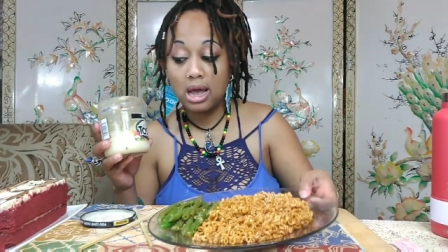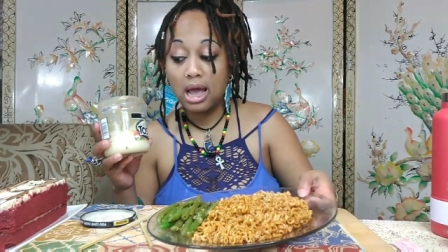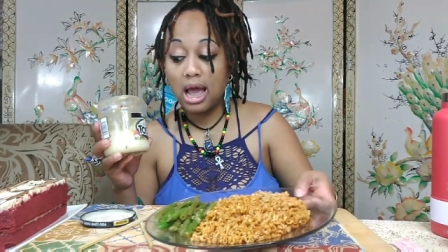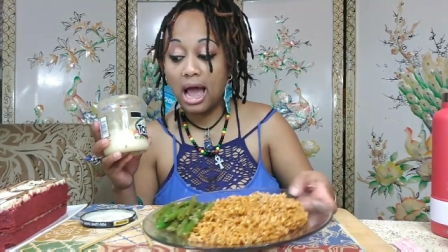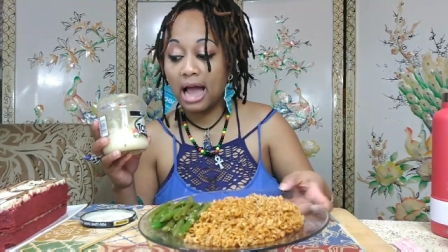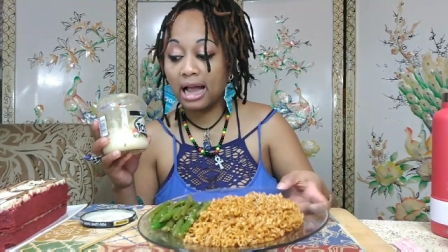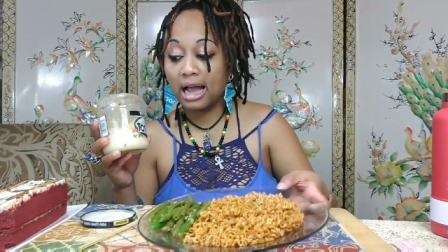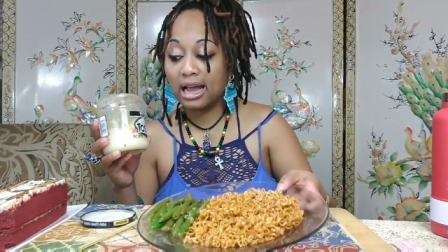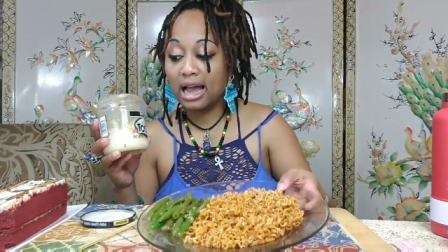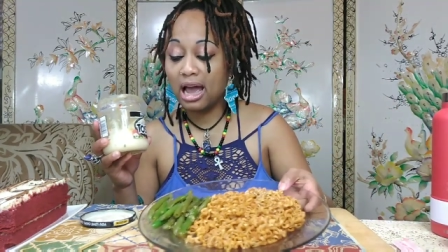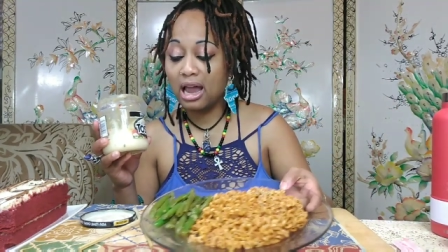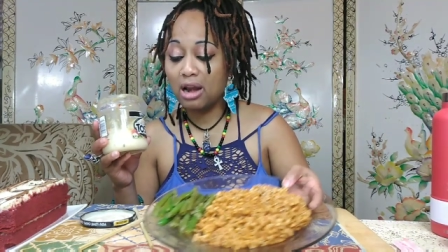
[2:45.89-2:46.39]

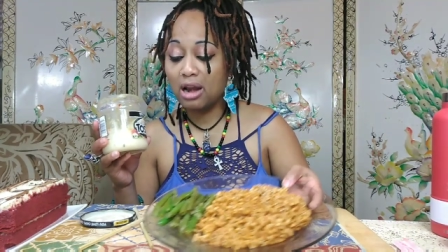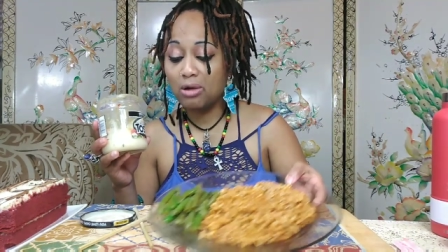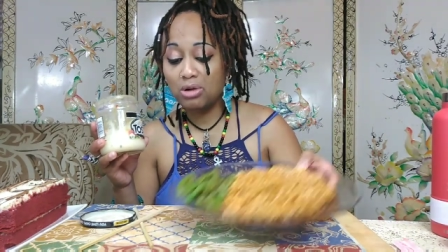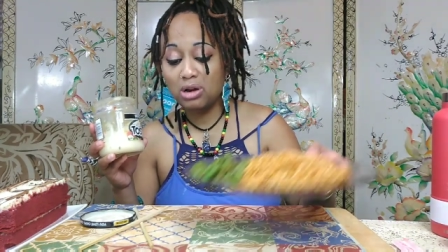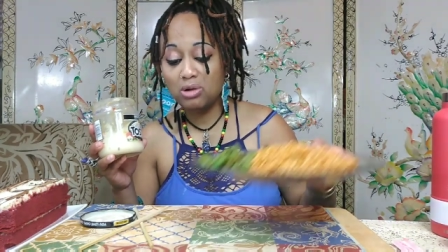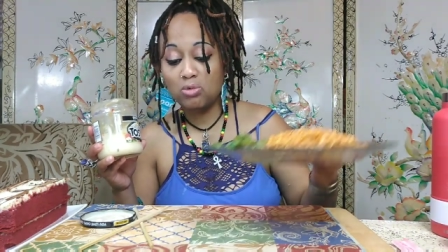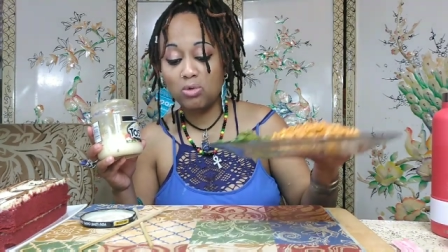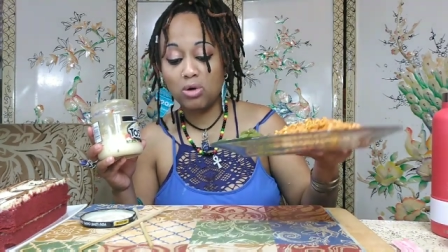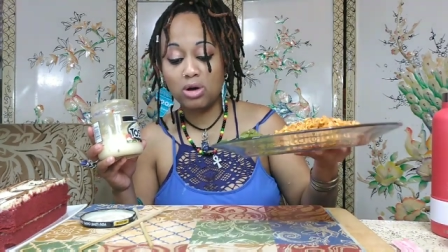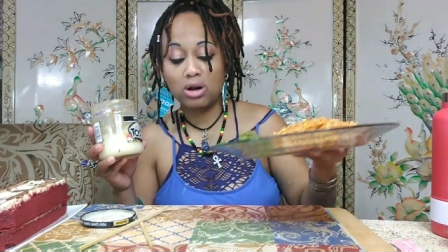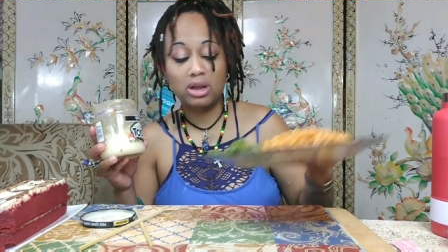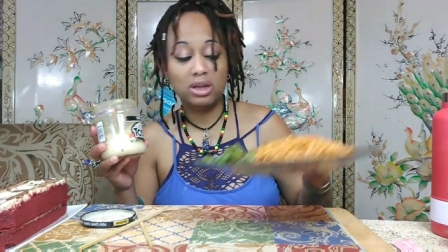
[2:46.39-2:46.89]
I kind of
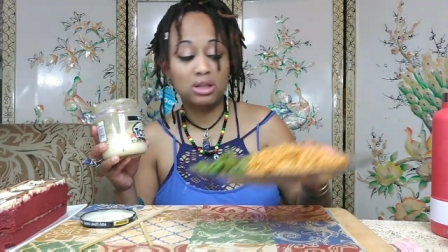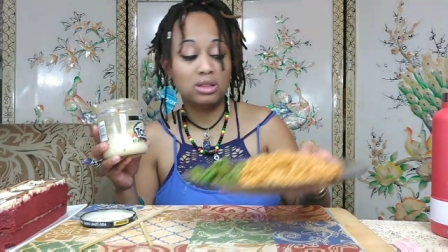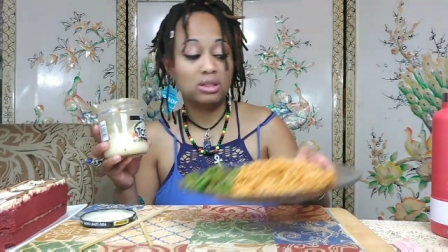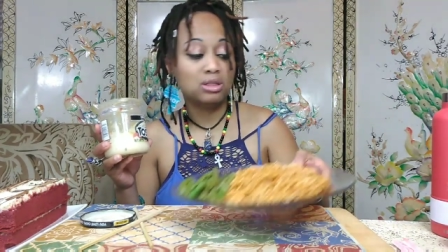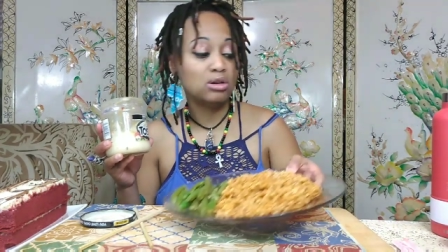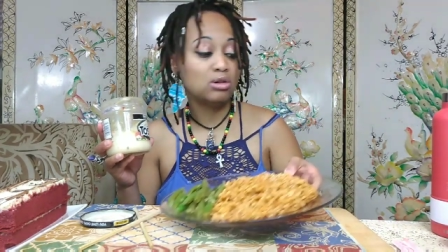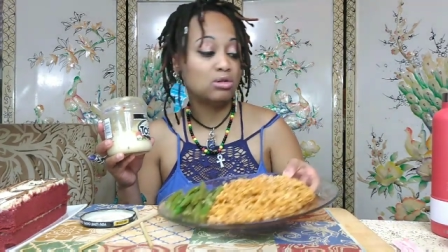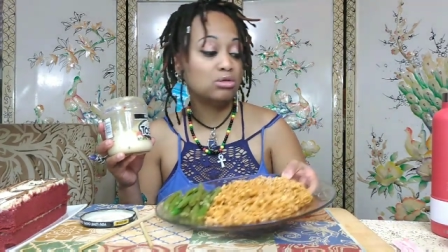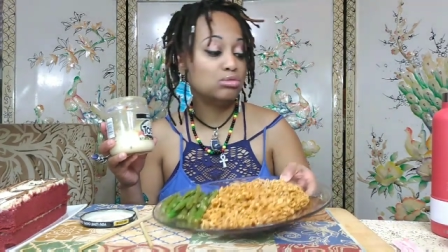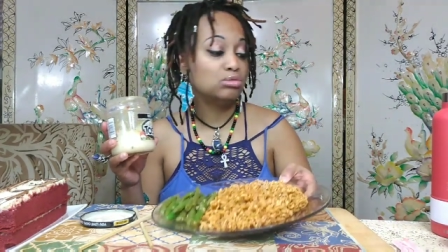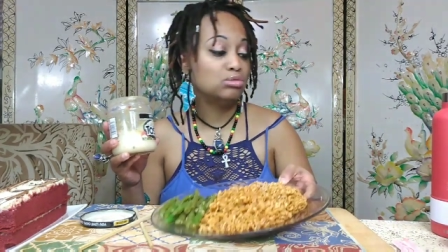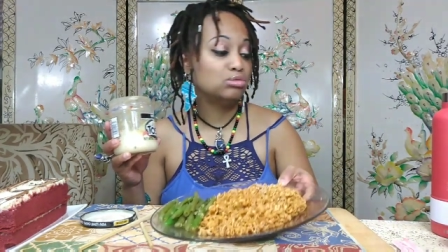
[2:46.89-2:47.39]
really wanted
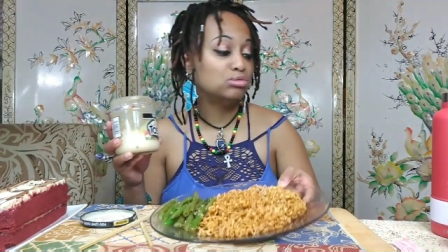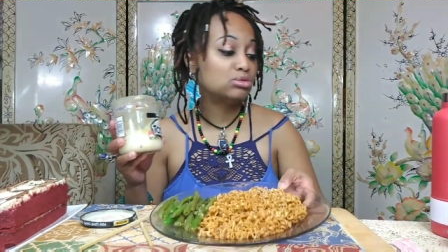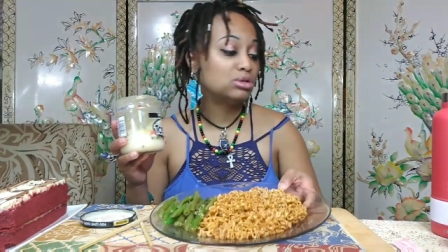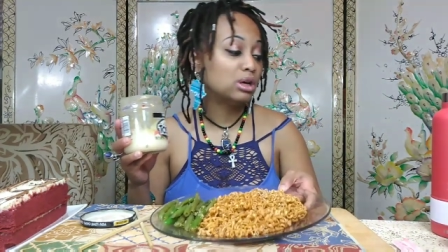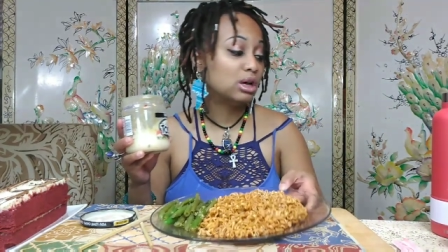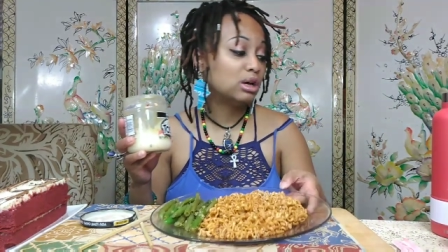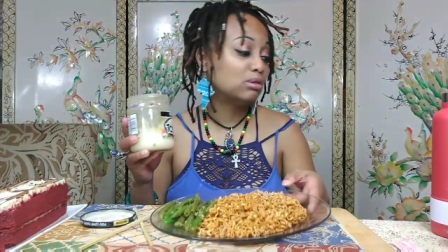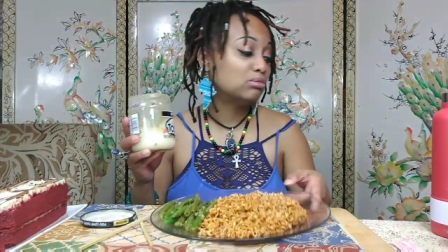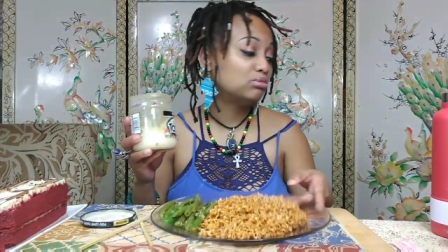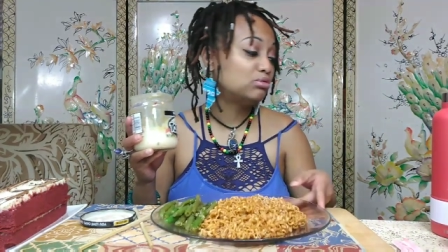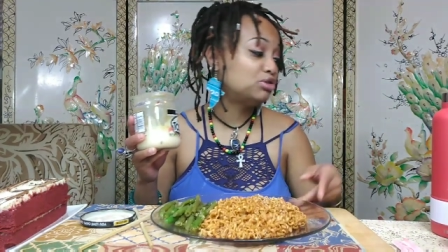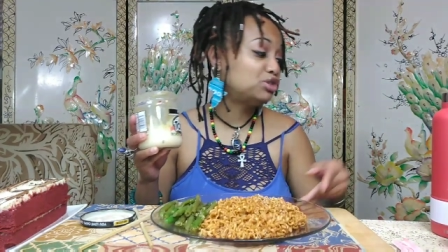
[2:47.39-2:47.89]
those uh,